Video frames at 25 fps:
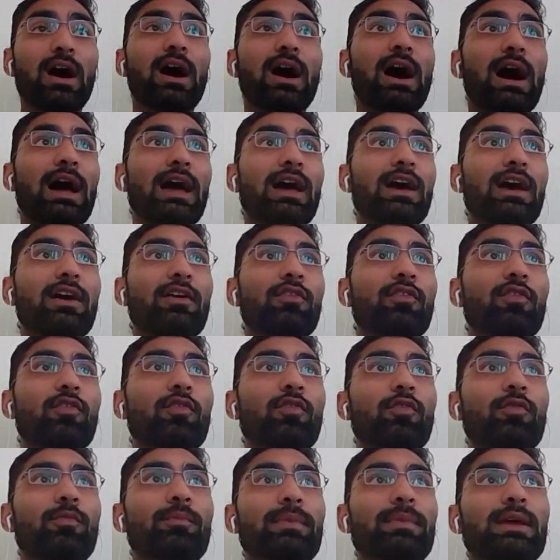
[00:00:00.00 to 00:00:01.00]
I
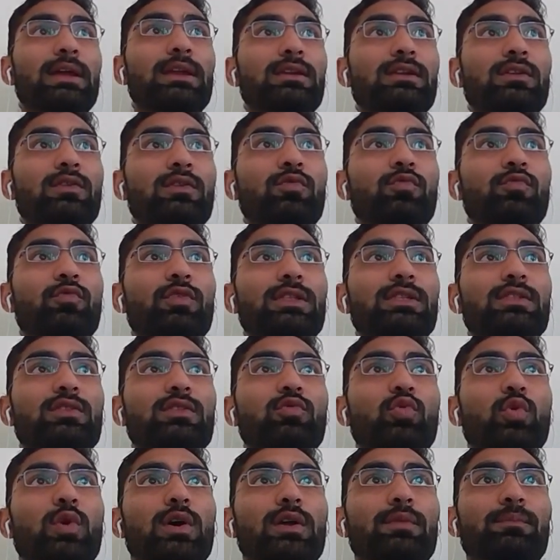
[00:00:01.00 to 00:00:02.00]
have met with
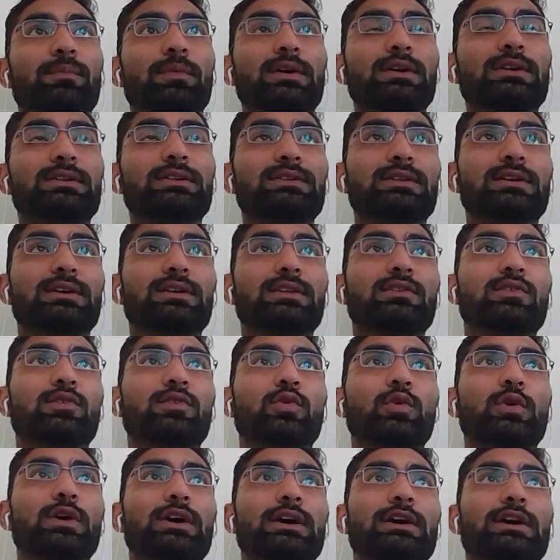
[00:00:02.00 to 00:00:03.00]
one person
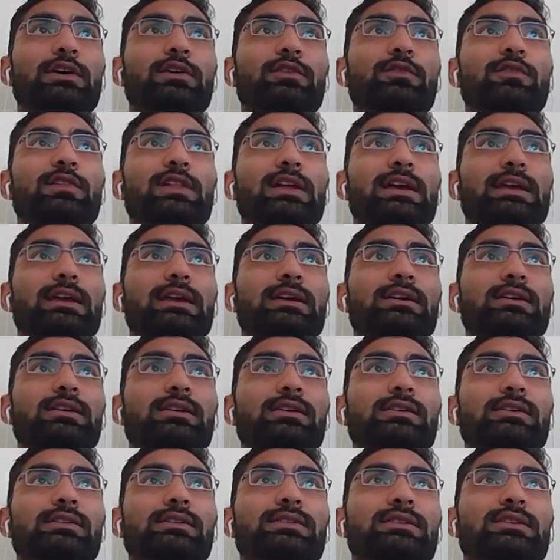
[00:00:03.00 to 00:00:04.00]
who
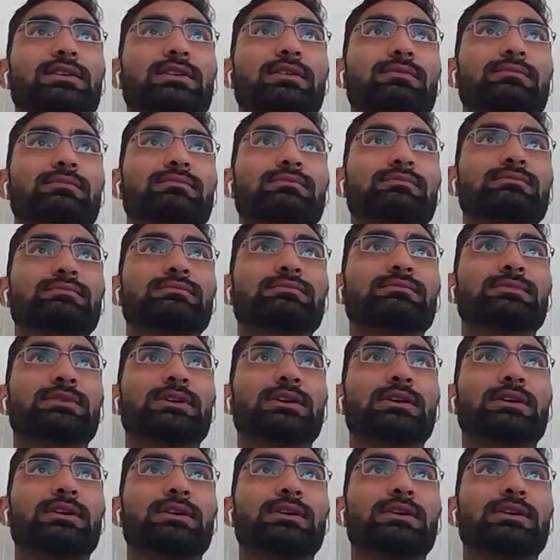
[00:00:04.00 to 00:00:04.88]
have some